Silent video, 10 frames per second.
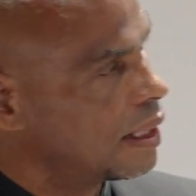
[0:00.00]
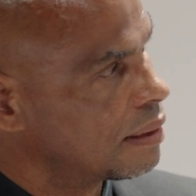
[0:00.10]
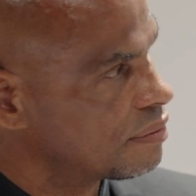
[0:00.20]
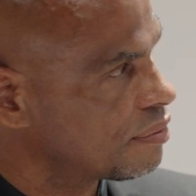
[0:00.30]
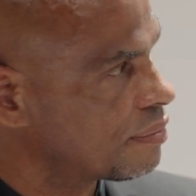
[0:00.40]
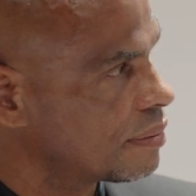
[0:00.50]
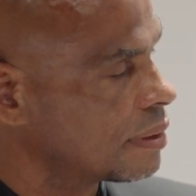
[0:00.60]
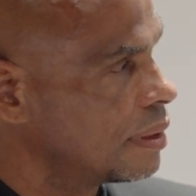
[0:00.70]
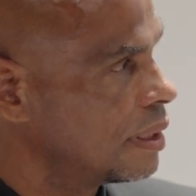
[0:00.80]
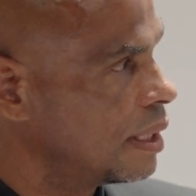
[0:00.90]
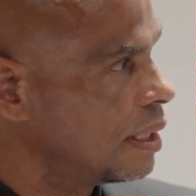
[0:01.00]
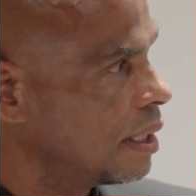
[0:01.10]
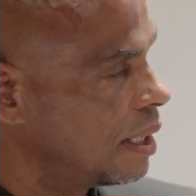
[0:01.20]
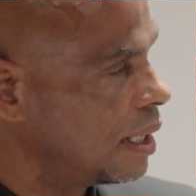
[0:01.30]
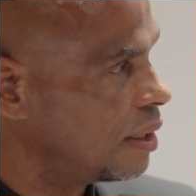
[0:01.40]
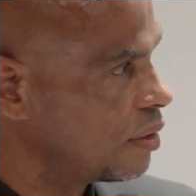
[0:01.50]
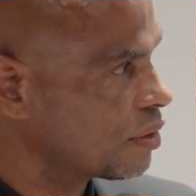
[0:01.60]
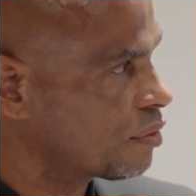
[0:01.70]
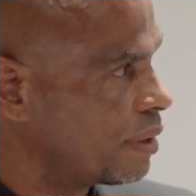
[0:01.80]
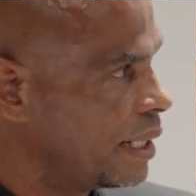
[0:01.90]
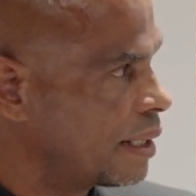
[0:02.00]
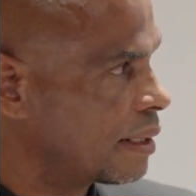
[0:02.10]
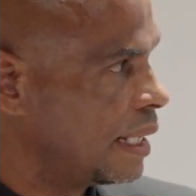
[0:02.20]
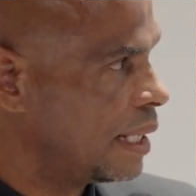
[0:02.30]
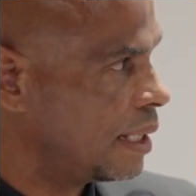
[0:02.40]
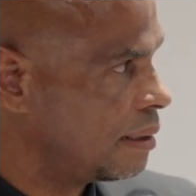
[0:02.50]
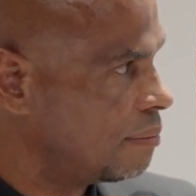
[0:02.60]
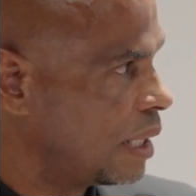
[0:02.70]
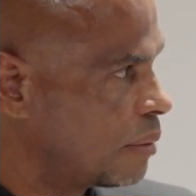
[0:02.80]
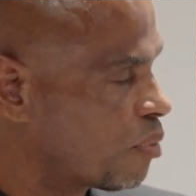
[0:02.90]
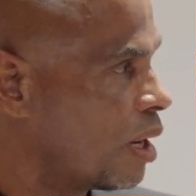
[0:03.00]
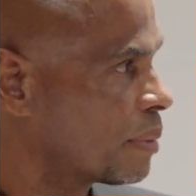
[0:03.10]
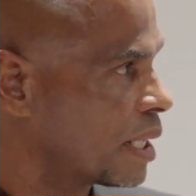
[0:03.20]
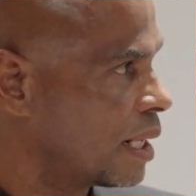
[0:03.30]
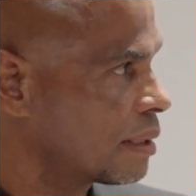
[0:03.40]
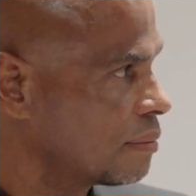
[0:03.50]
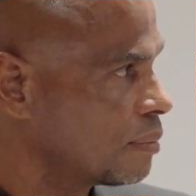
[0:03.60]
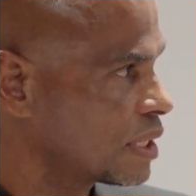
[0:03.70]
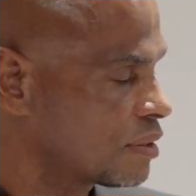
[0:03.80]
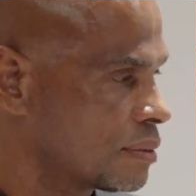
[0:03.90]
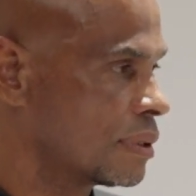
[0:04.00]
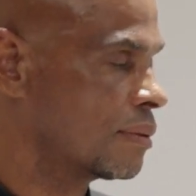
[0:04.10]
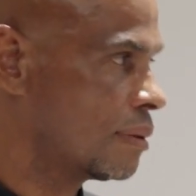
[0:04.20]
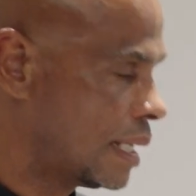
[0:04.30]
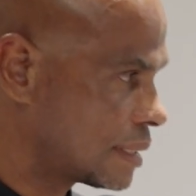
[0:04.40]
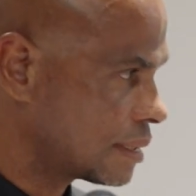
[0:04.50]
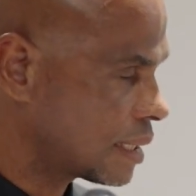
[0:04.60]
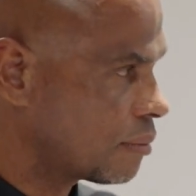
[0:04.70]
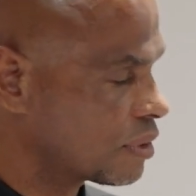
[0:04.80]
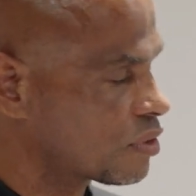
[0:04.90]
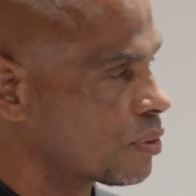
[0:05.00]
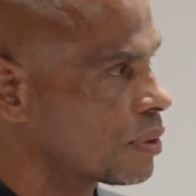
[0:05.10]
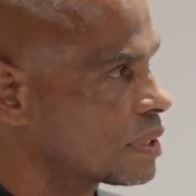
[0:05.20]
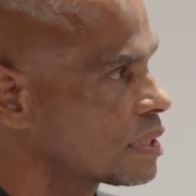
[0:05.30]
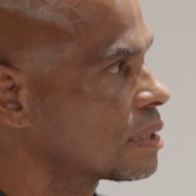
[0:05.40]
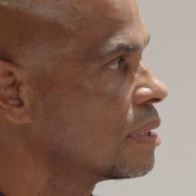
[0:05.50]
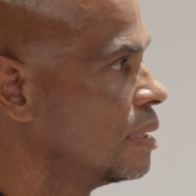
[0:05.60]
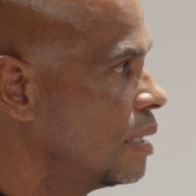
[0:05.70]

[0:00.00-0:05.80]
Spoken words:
of creating a promenade, which, as I say, restores